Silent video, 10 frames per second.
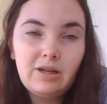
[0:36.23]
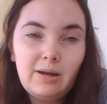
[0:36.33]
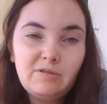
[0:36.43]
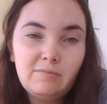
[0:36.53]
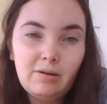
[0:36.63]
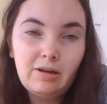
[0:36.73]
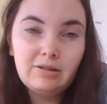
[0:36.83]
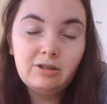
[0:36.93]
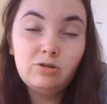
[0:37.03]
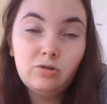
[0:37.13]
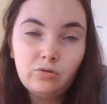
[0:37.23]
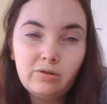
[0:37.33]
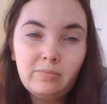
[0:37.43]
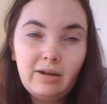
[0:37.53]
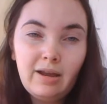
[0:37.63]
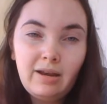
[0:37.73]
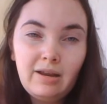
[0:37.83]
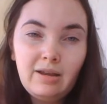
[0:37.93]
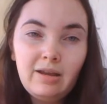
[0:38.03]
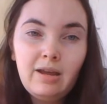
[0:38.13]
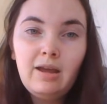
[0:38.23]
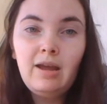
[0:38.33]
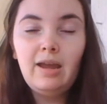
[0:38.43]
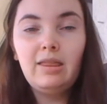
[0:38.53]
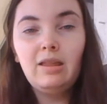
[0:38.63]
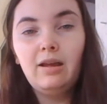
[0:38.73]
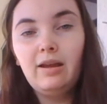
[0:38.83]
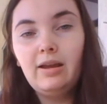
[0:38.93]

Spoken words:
types of medicine to treat my headache, and